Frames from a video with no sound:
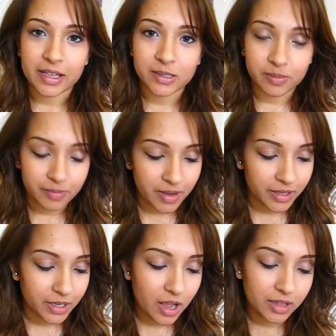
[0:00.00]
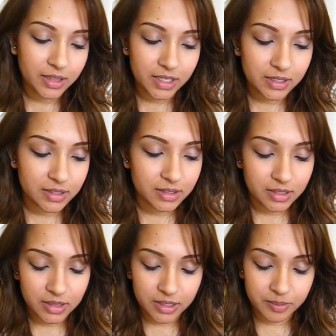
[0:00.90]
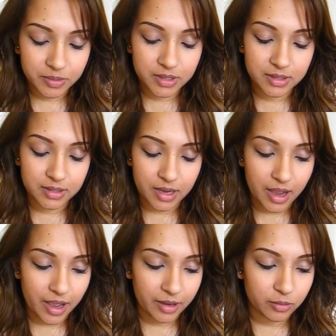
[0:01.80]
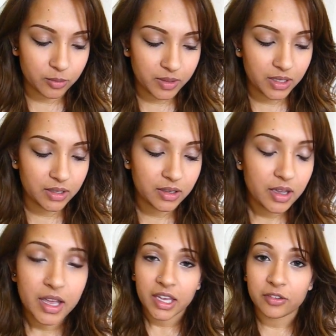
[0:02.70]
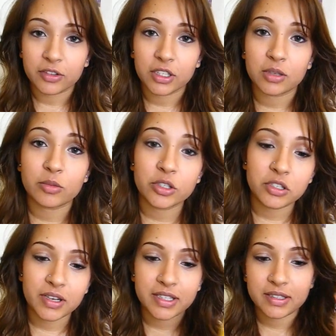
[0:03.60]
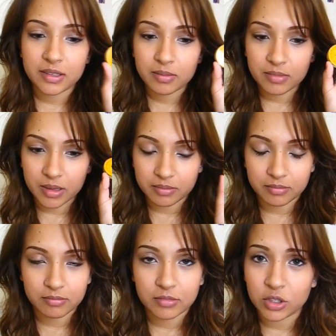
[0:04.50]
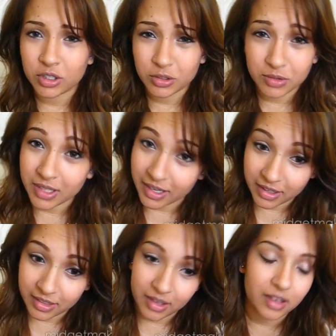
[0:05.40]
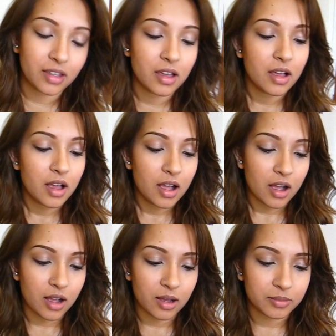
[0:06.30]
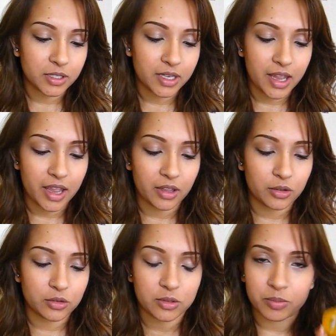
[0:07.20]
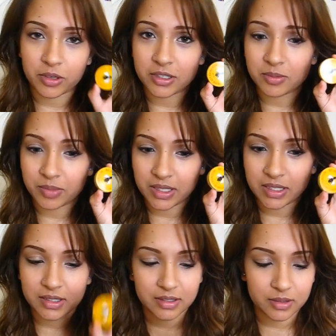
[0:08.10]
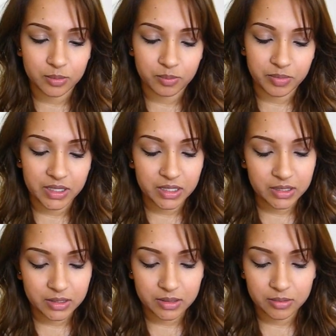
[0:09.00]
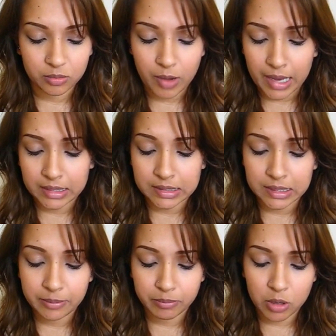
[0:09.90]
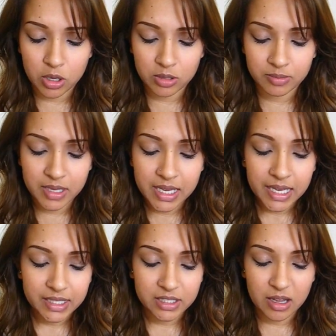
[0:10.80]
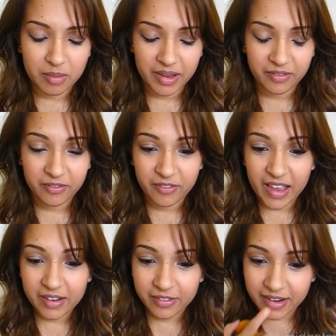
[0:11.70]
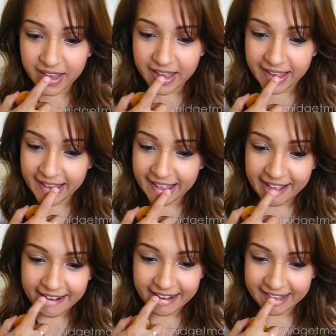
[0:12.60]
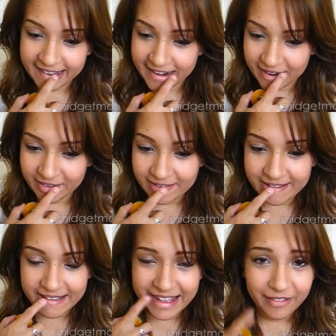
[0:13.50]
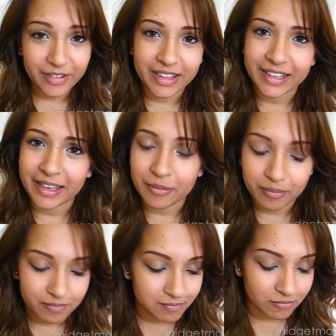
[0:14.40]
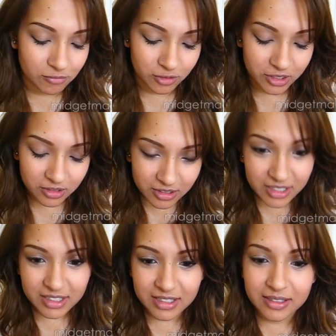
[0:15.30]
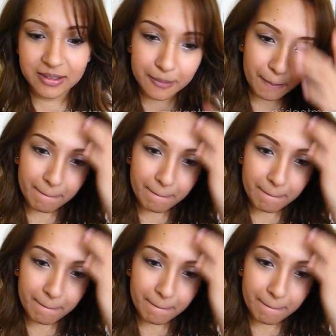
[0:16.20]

last but not least, lips. I will be, if you need to moisturize them, you can use anything. Today I used Burt's Bees Beeswax Lip Balm. It's not my favorite because I don't feel like it moisturizes.